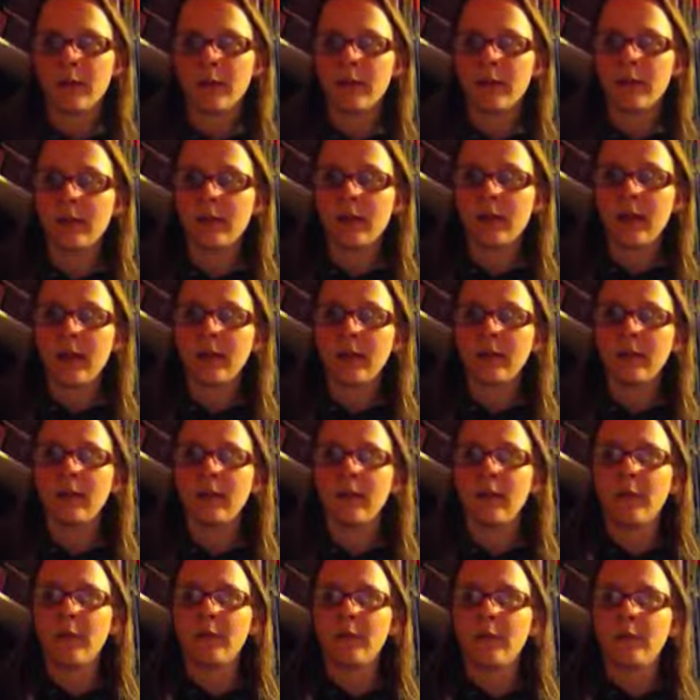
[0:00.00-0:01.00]
and
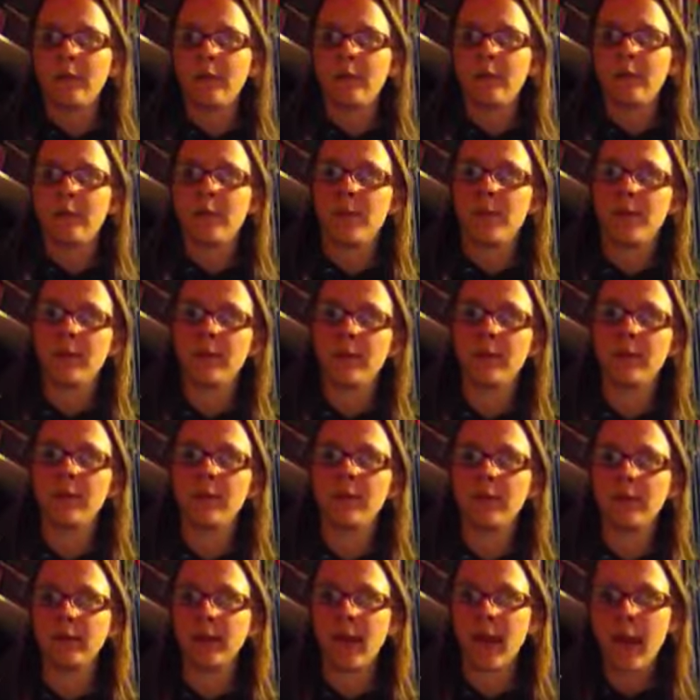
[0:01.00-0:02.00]
stuff
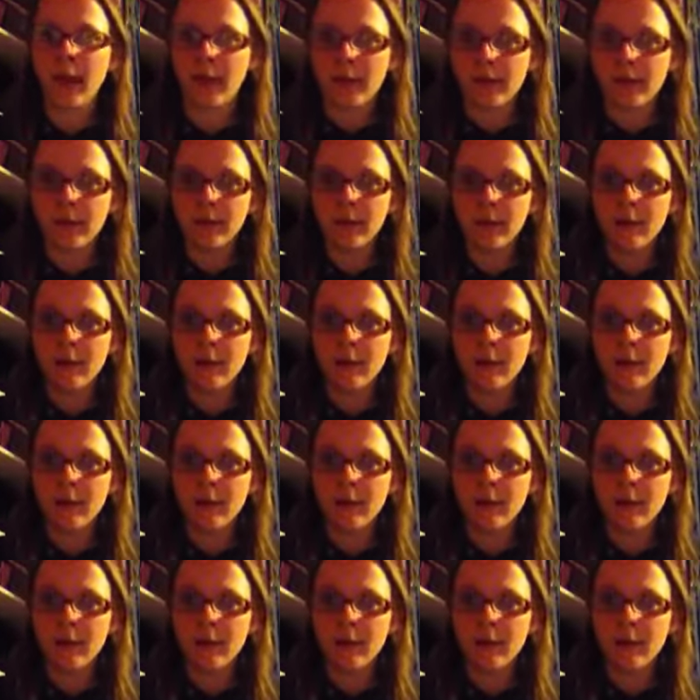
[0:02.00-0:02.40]
stuff like that.